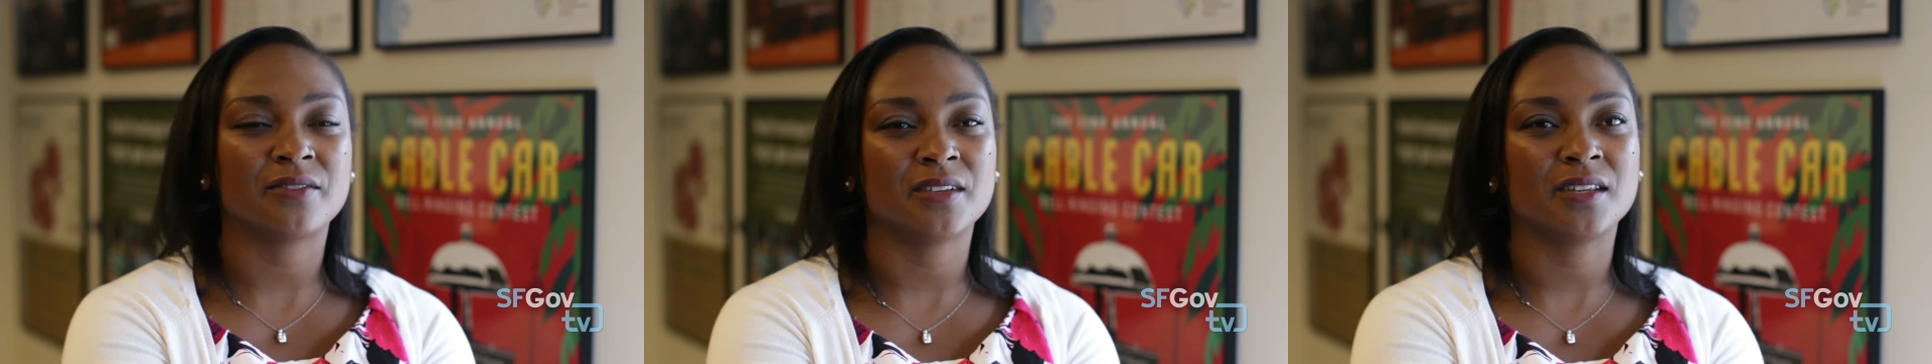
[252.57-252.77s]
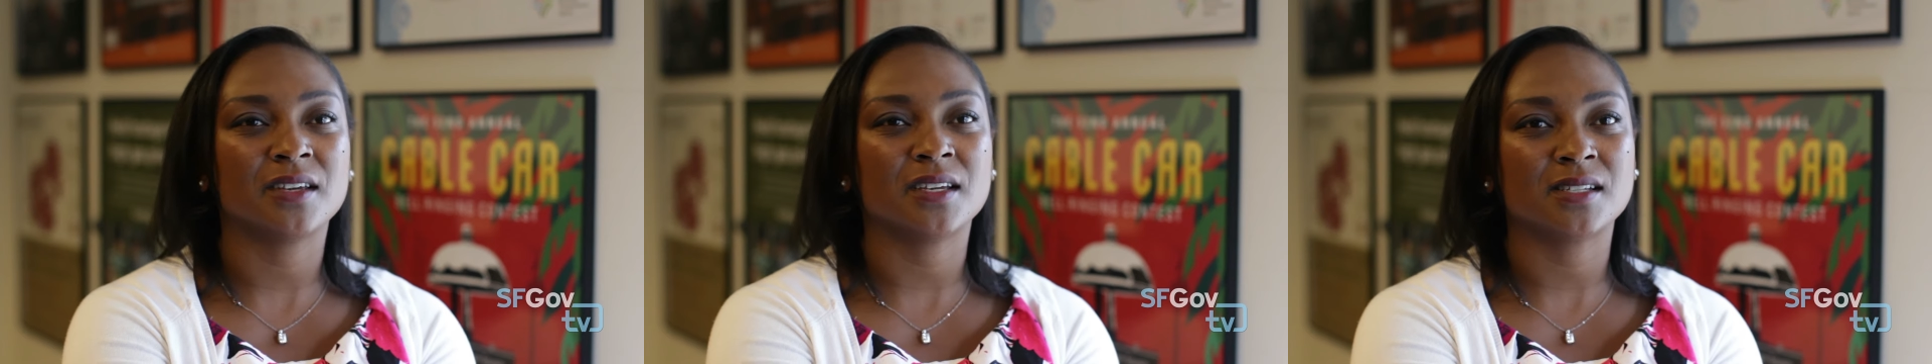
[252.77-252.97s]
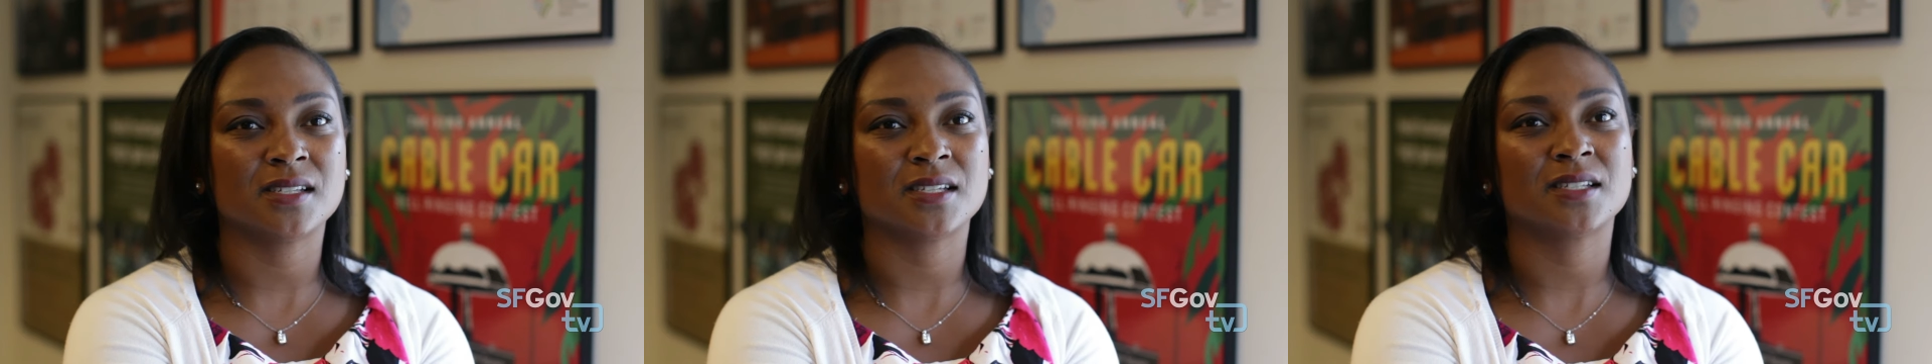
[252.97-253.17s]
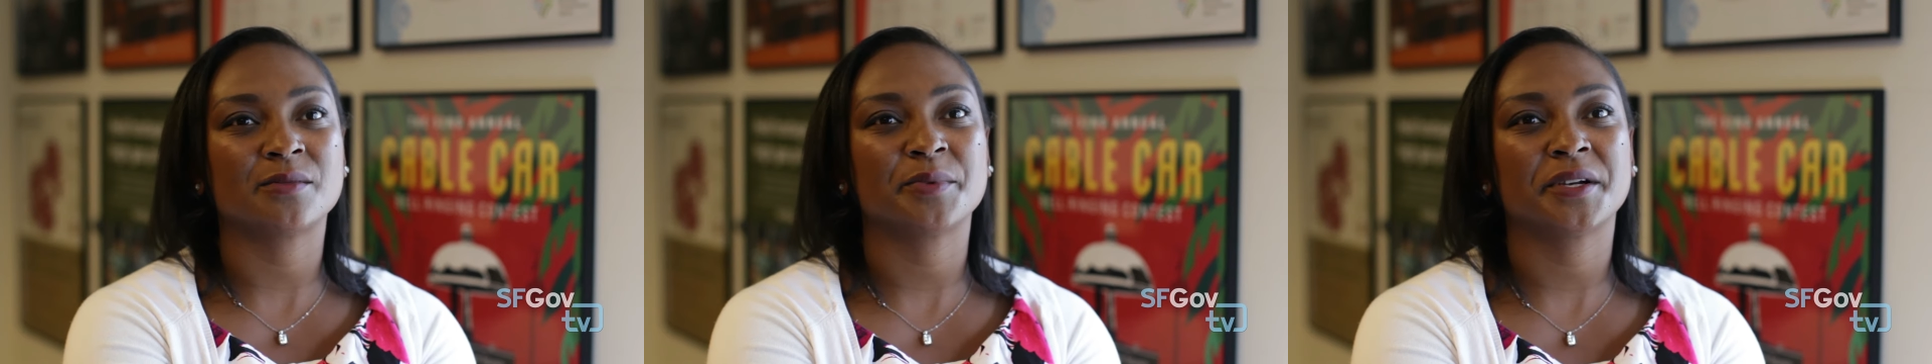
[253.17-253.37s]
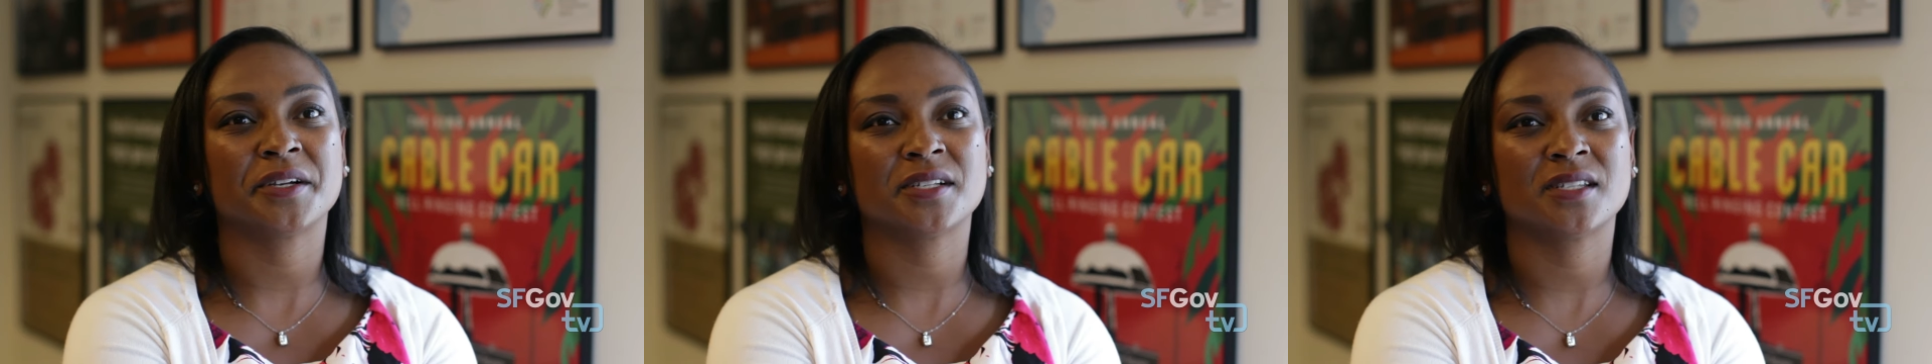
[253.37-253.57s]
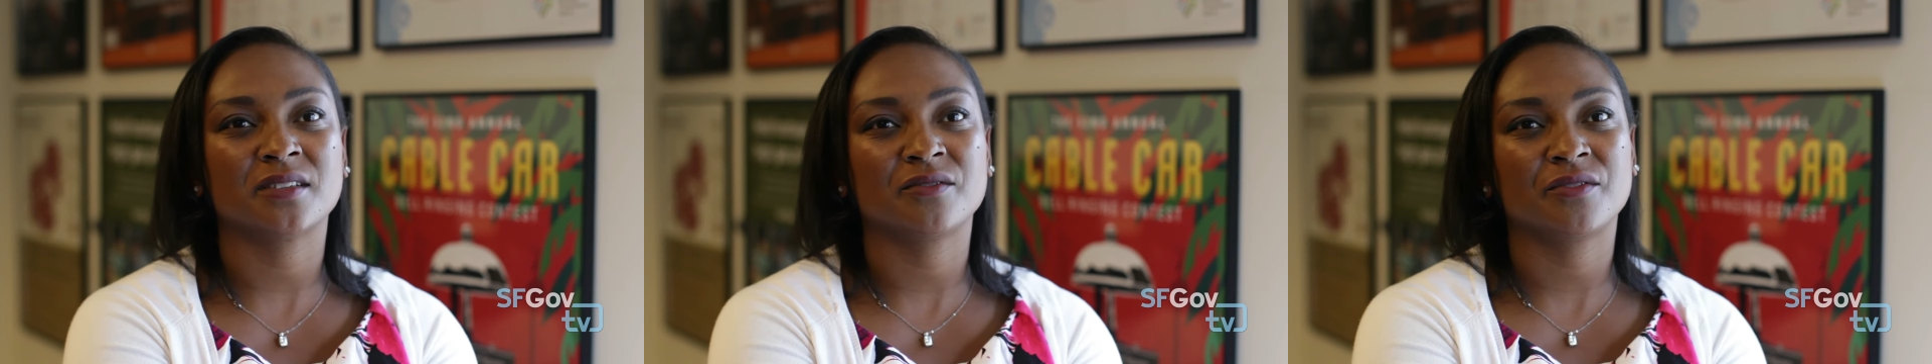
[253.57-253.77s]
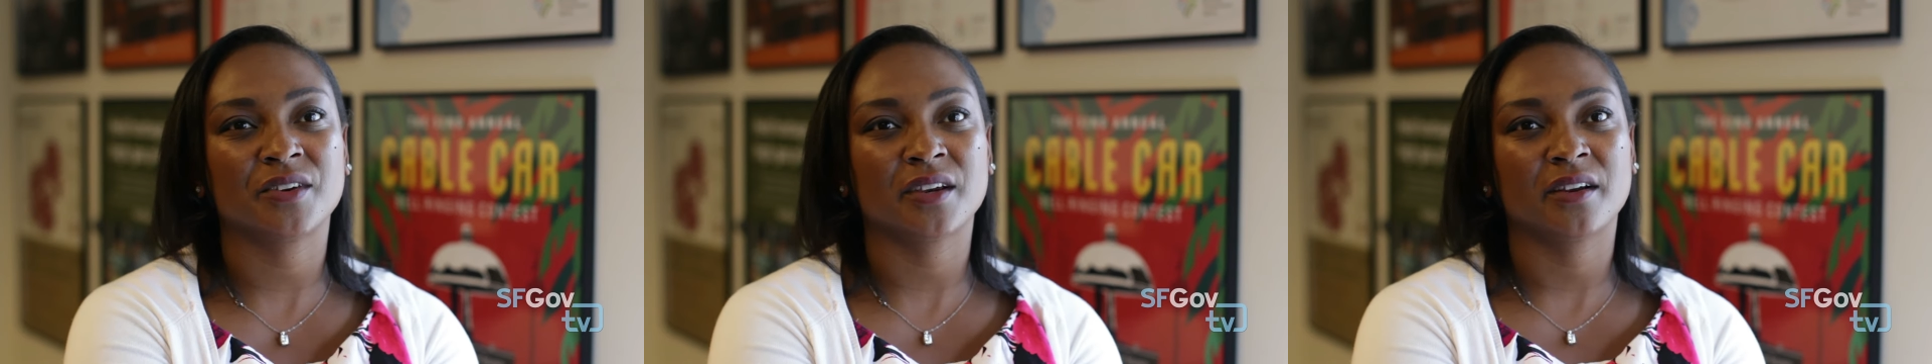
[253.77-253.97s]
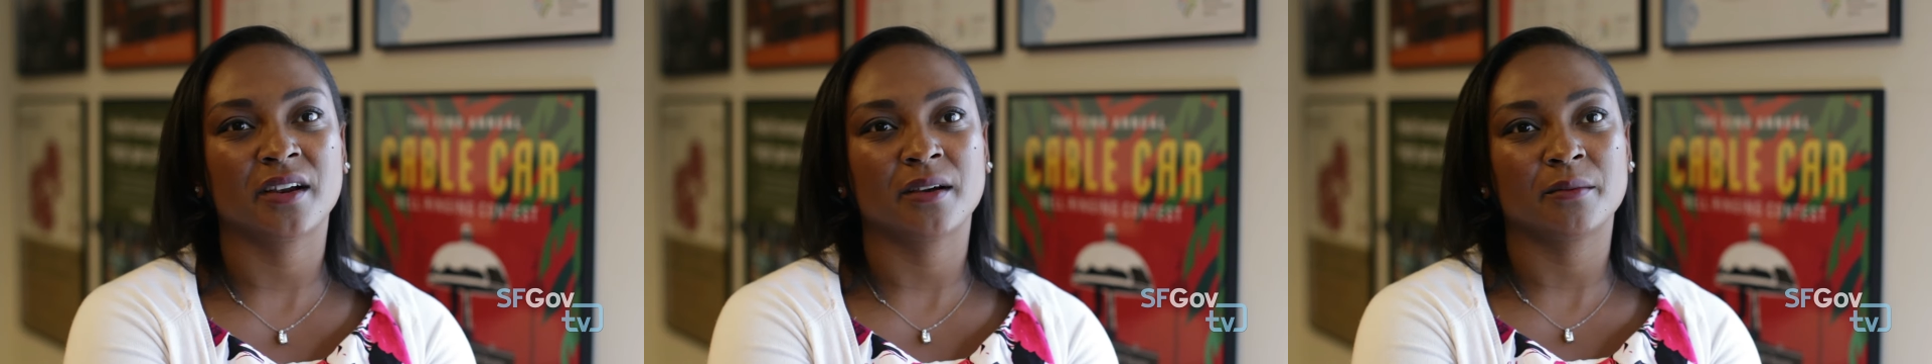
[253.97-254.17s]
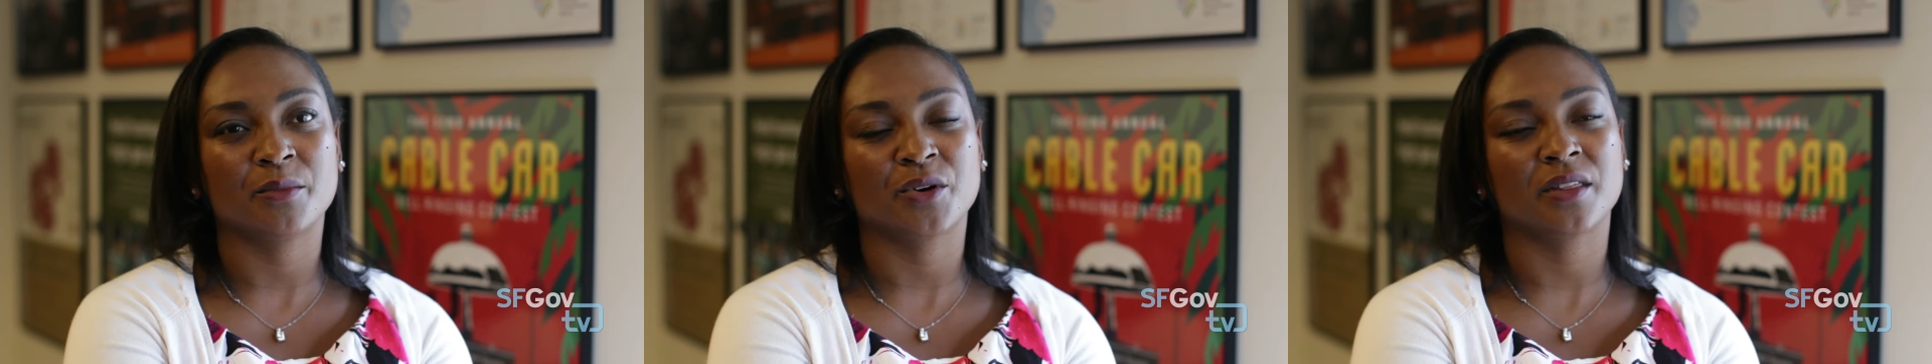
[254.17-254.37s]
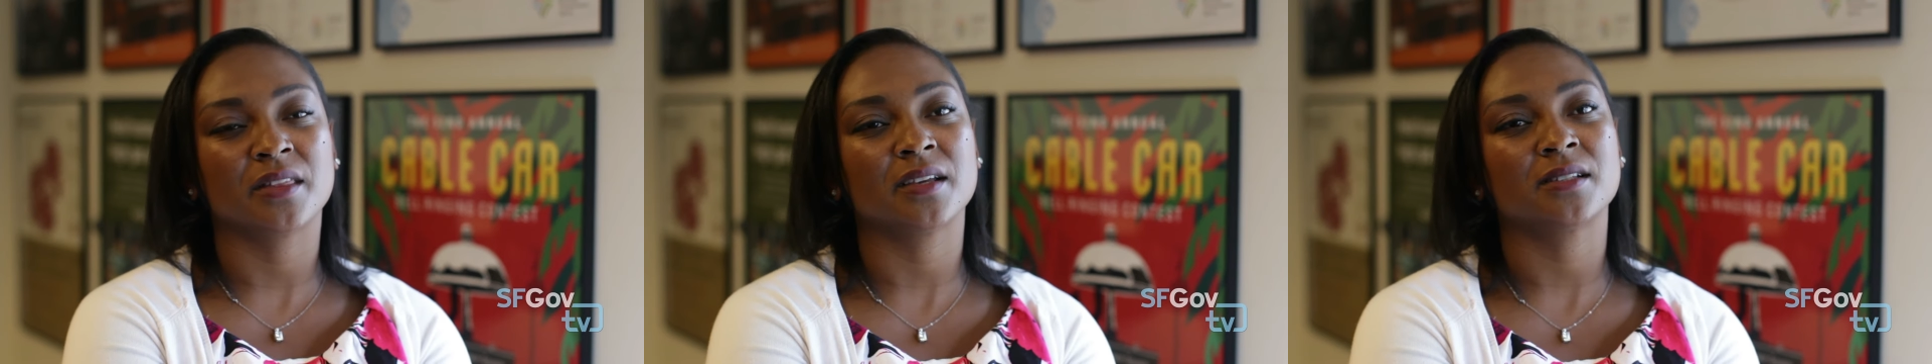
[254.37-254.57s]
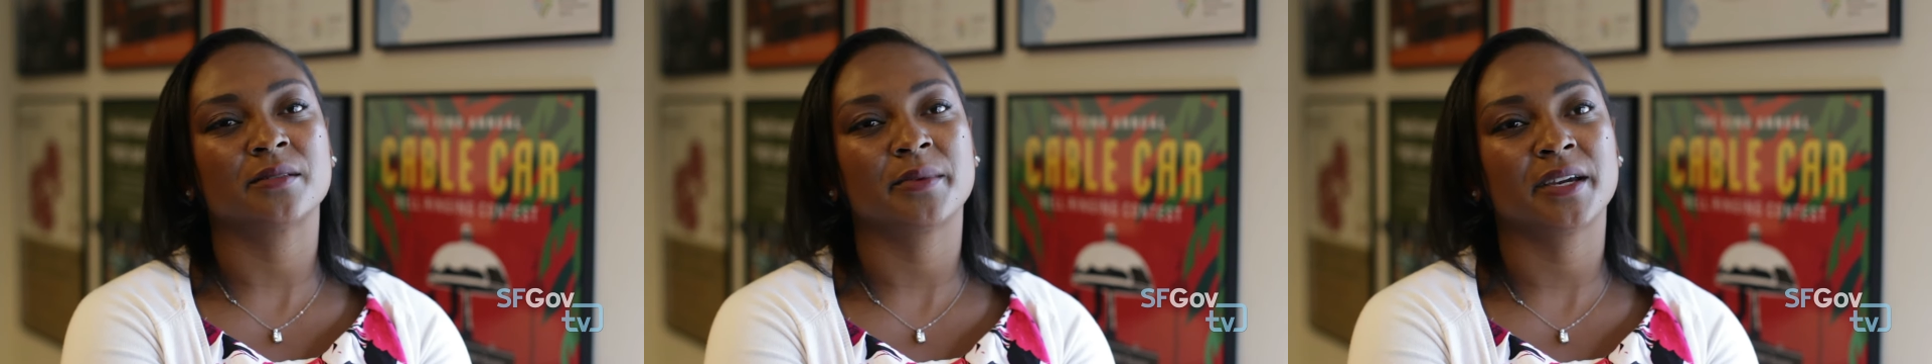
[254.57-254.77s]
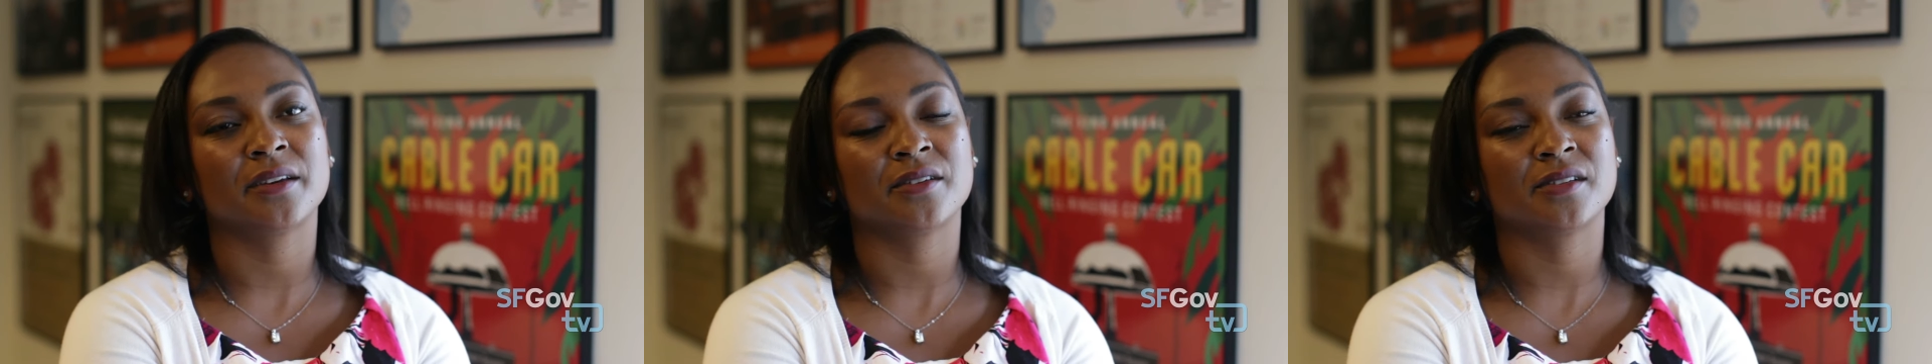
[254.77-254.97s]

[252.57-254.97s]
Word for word: and you get to experience and figure out more things about